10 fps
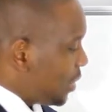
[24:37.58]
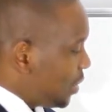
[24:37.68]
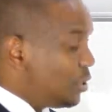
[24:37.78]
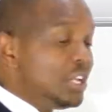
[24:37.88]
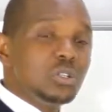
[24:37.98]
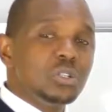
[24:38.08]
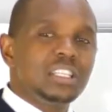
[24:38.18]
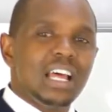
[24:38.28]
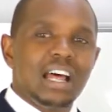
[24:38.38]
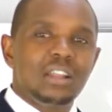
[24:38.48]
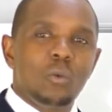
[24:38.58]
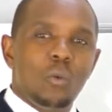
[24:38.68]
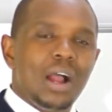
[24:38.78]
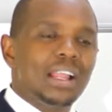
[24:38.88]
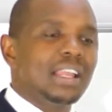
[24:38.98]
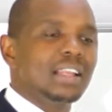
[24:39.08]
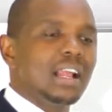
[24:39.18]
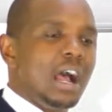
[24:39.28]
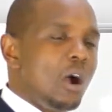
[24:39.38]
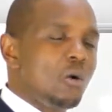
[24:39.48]
need to start working
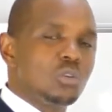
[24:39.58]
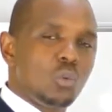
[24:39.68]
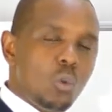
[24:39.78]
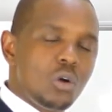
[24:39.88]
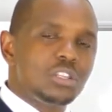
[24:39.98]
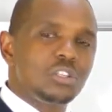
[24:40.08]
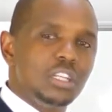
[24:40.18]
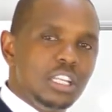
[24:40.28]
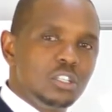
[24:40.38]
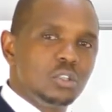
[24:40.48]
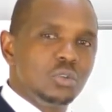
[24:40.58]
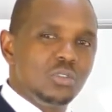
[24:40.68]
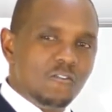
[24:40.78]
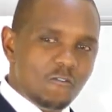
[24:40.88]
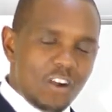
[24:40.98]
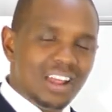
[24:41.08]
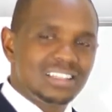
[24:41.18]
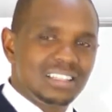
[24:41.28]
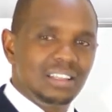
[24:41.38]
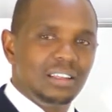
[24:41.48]
out what you need to do. The first
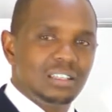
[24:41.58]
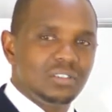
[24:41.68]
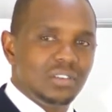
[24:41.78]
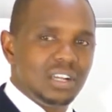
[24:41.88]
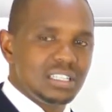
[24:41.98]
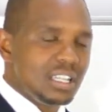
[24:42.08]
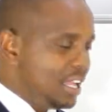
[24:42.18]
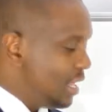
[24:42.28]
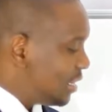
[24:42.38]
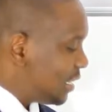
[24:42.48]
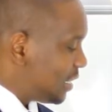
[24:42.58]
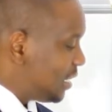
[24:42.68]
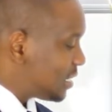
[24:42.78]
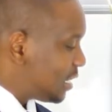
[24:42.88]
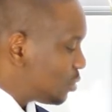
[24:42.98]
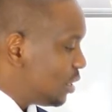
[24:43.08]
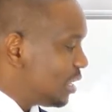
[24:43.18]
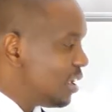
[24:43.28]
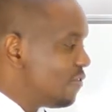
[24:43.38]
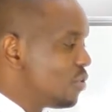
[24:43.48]
things first, the things that will
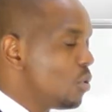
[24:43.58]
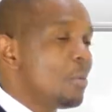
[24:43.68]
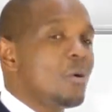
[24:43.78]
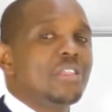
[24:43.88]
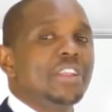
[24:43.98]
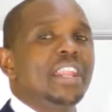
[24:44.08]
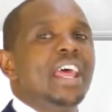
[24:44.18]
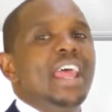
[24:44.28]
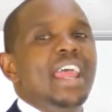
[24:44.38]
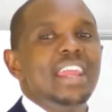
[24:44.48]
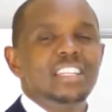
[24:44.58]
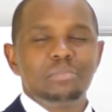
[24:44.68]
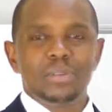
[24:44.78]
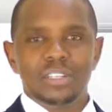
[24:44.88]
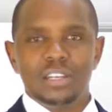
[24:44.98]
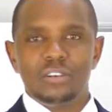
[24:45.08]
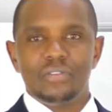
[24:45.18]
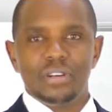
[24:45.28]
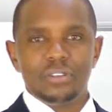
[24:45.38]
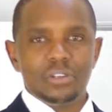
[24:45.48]
give you more than 80% of
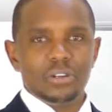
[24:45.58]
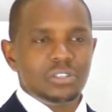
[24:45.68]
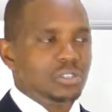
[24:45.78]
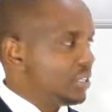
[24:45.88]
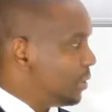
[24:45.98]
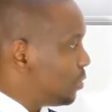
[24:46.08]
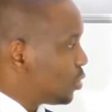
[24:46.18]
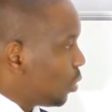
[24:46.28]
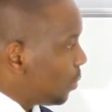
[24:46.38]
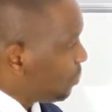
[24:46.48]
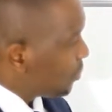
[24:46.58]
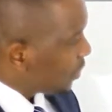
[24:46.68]
the results. You see, so